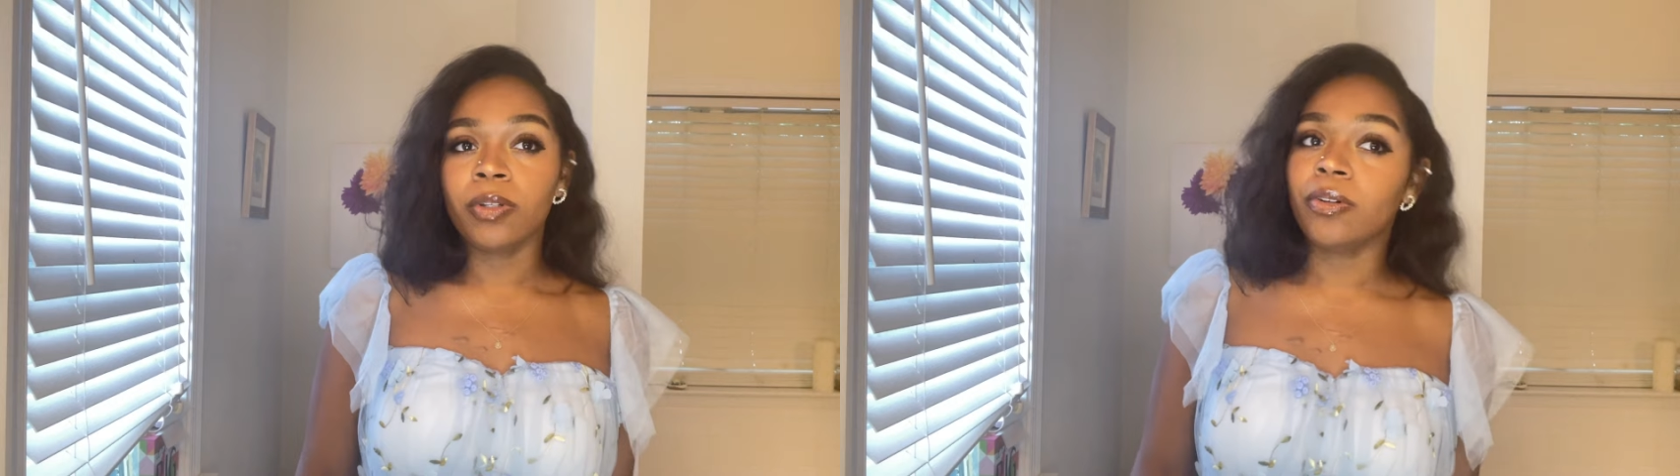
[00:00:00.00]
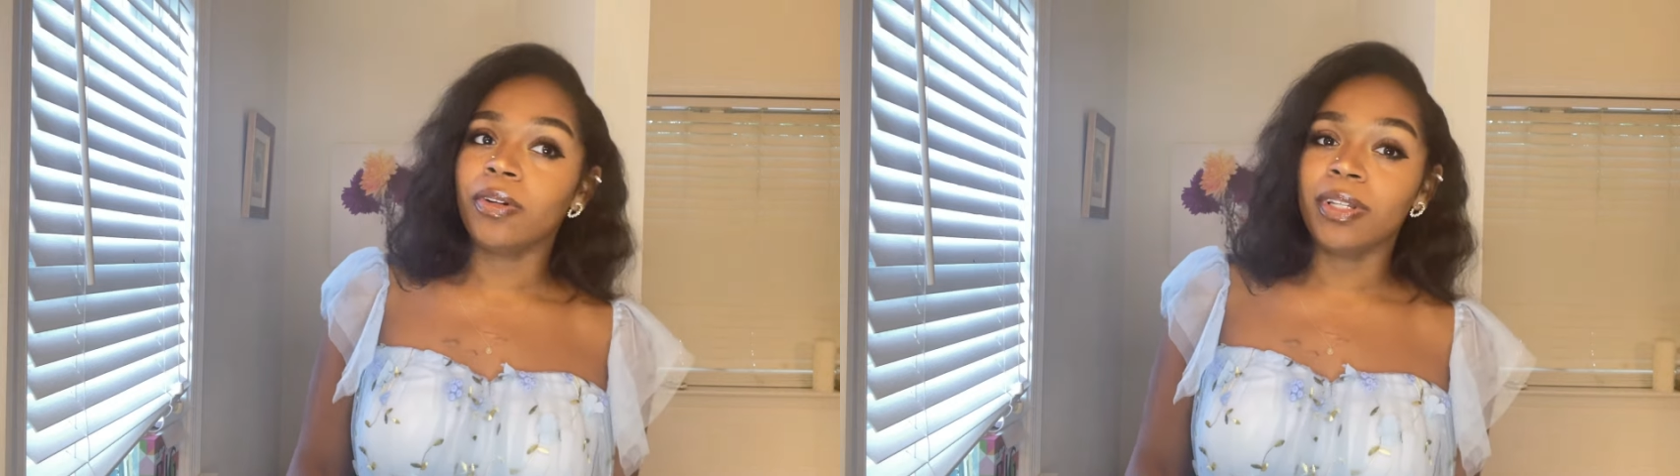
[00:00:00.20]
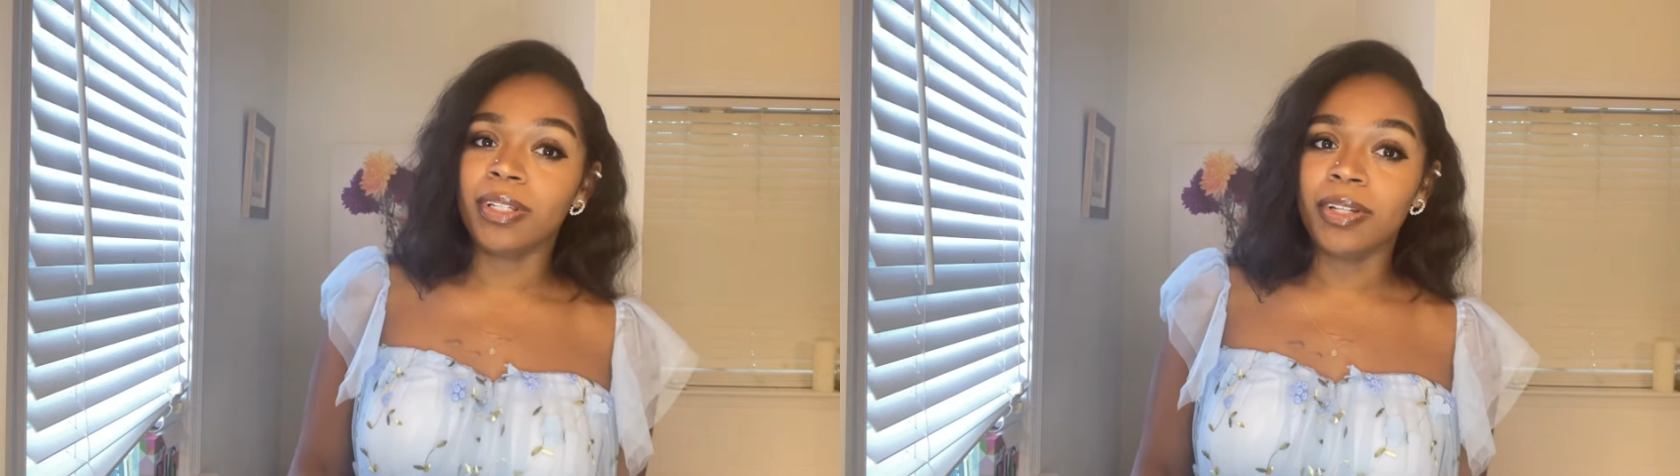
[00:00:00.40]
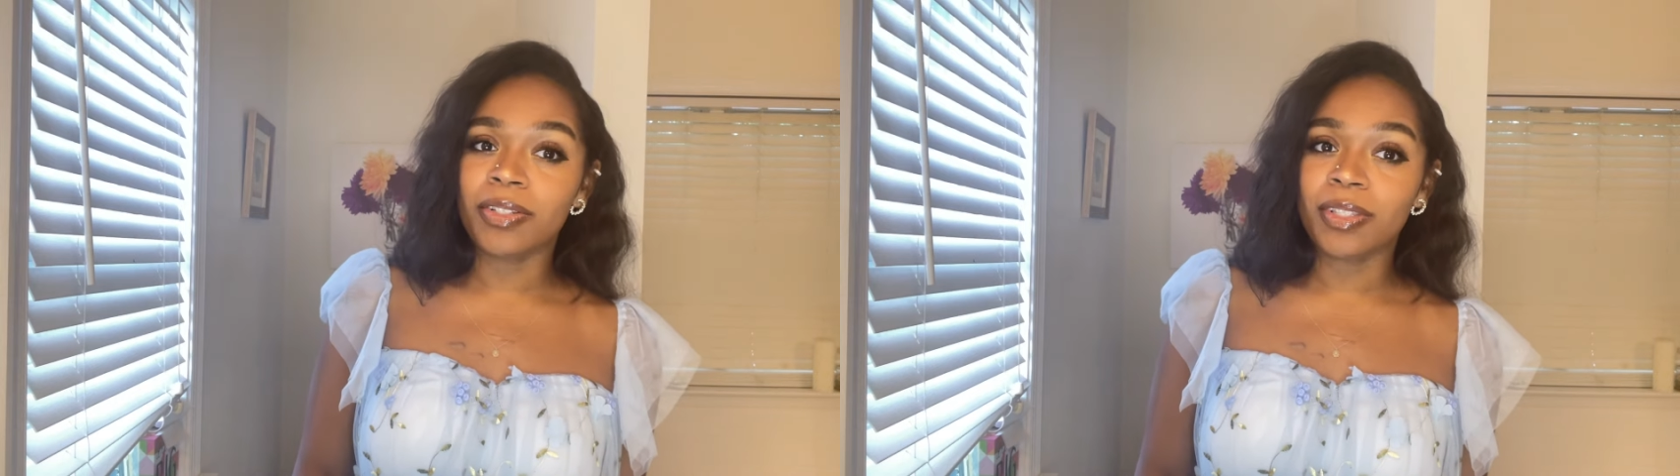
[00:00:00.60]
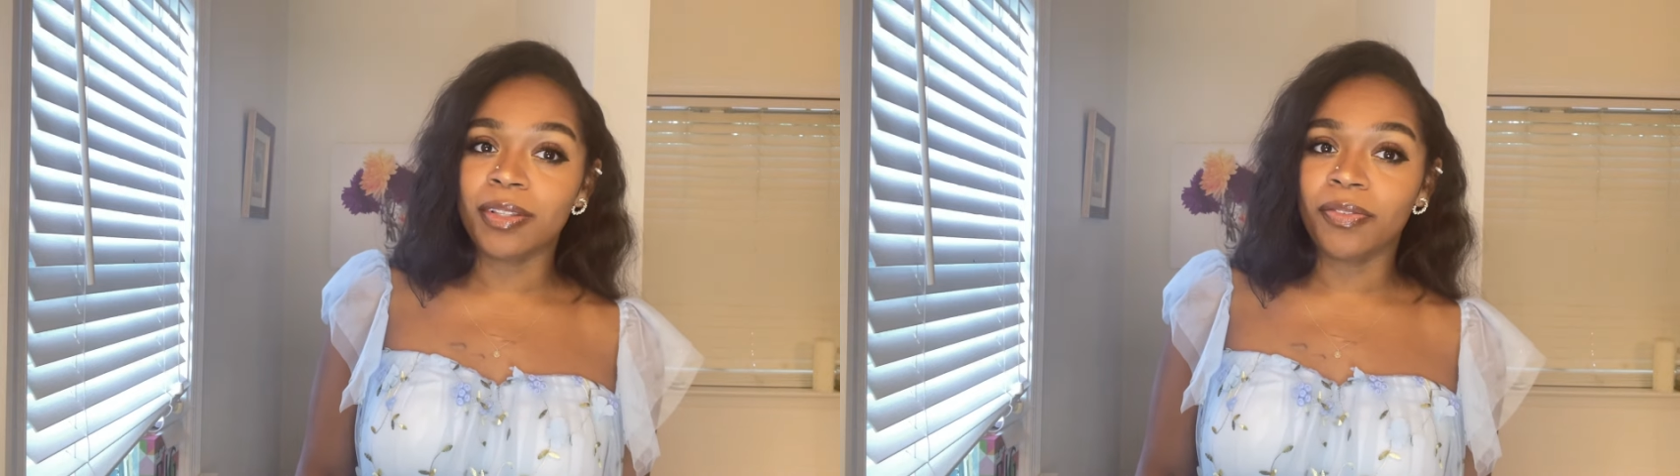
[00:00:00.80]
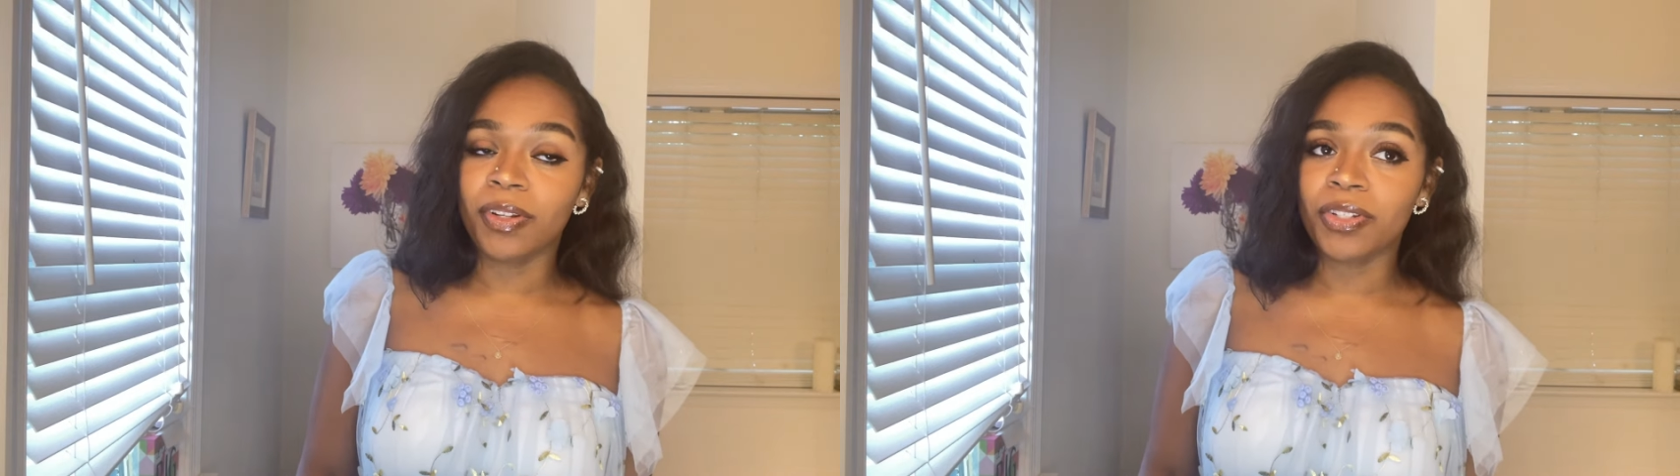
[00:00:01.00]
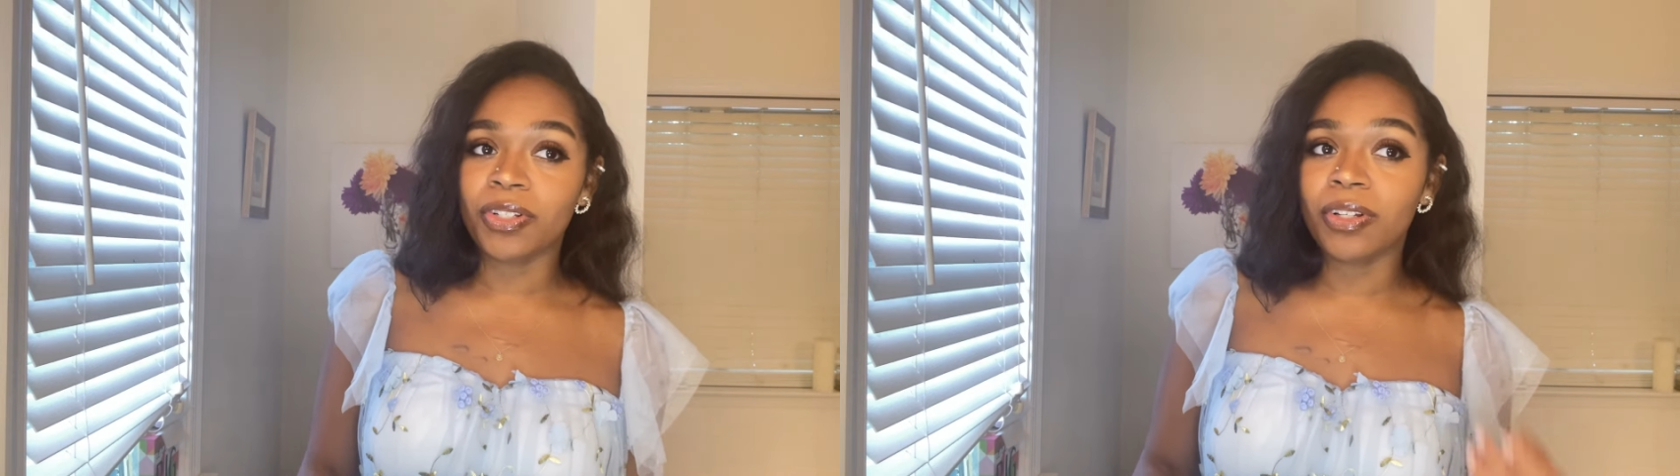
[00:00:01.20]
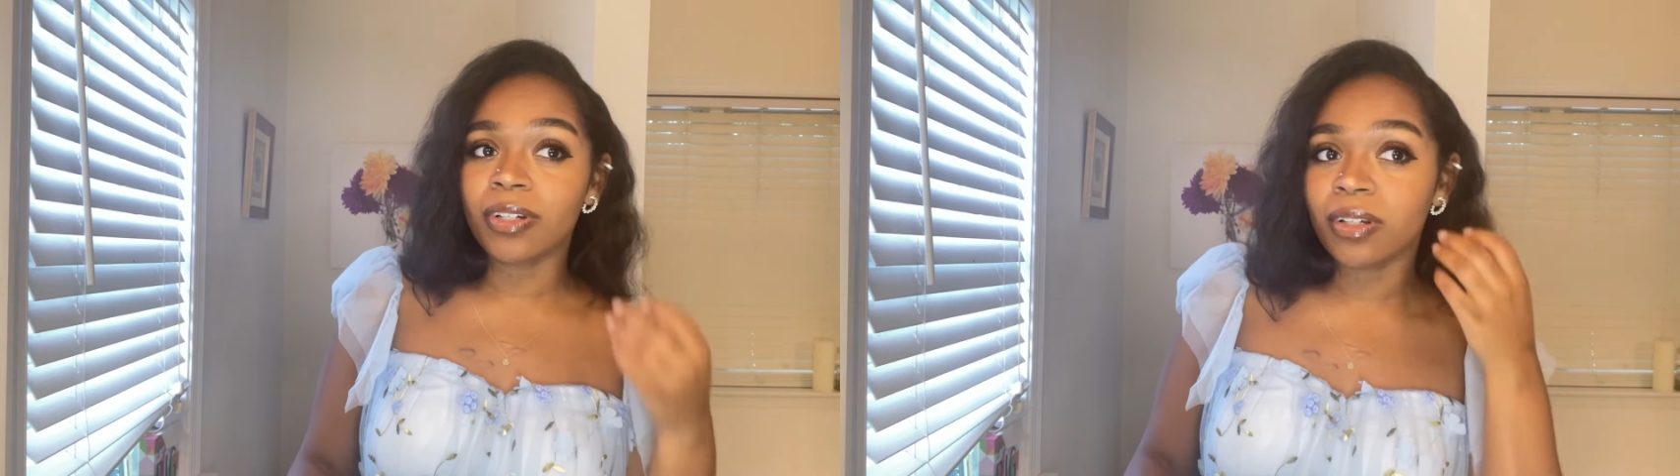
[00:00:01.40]
All right, and here's the finished
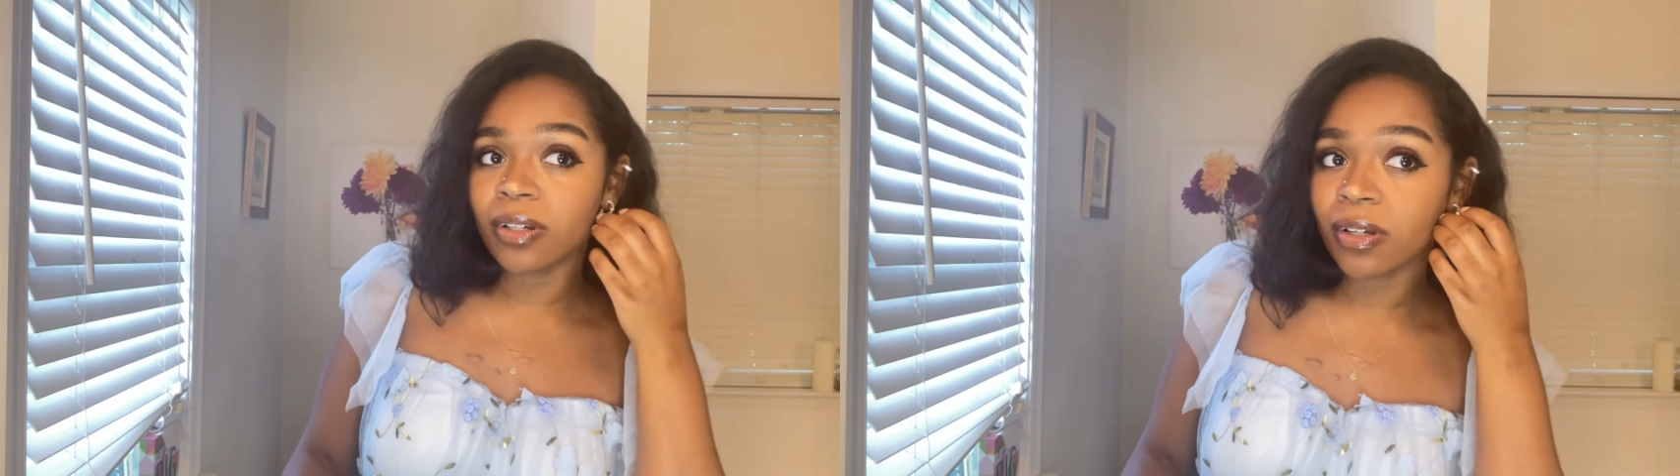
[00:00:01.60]
look.